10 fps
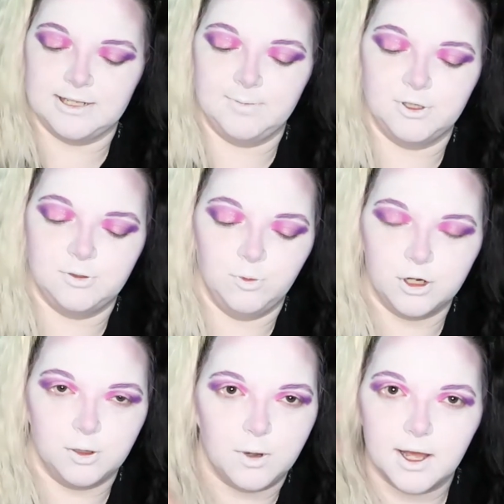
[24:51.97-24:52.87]
How much
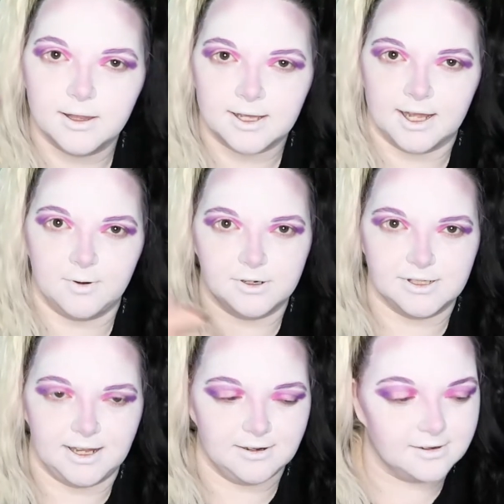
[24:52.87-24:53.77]
more do you want? Like, I don't
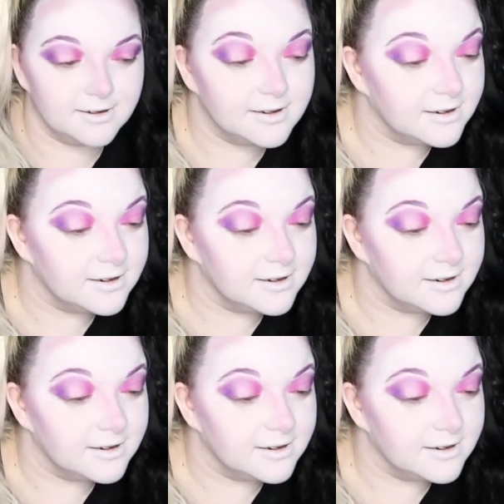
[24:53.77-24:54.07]
understand.